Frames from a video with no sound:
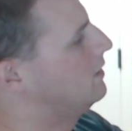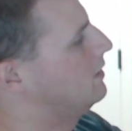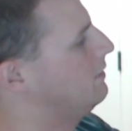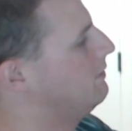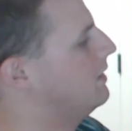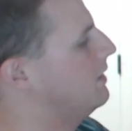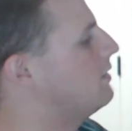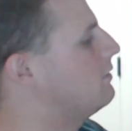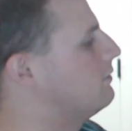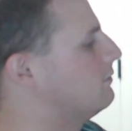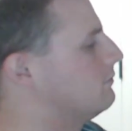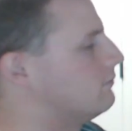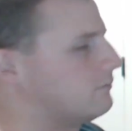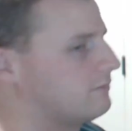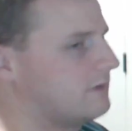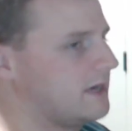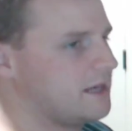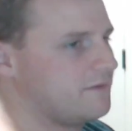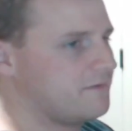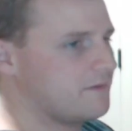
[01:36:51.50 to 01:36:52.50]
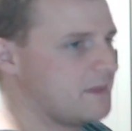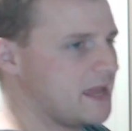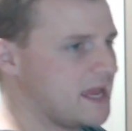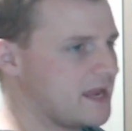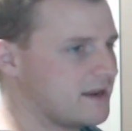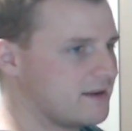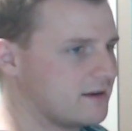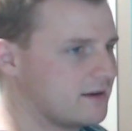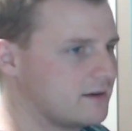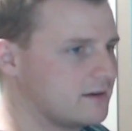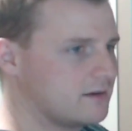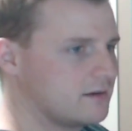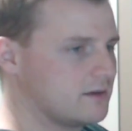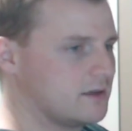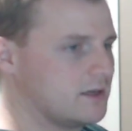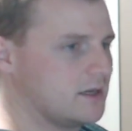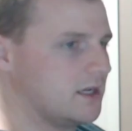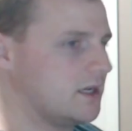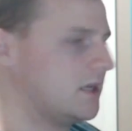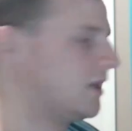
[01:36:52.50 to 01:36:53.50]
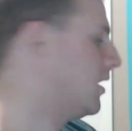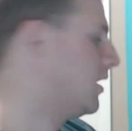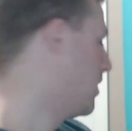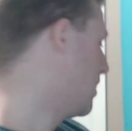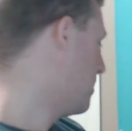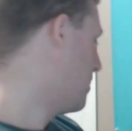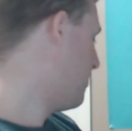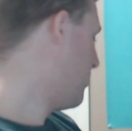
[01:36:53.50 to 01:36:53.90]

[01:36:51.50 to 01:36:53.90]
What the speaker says: There we go, ready for bed. I'm going to